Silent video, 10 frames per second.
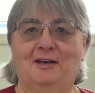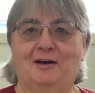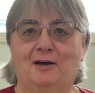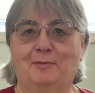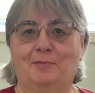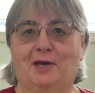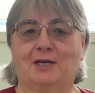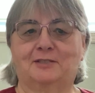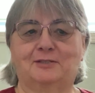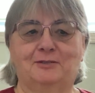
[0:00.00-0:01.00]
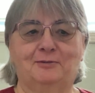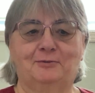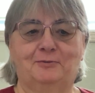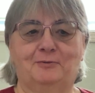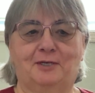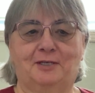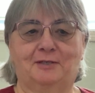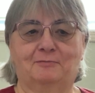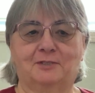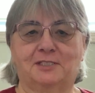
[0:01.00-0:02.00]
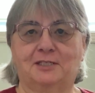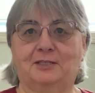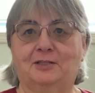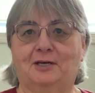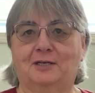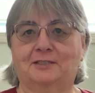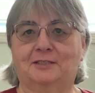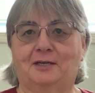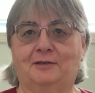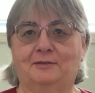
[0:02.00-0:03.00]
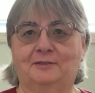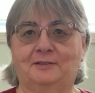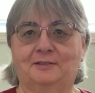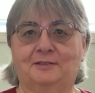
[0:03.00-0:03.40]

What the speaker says: I'm back to, we're still locked down.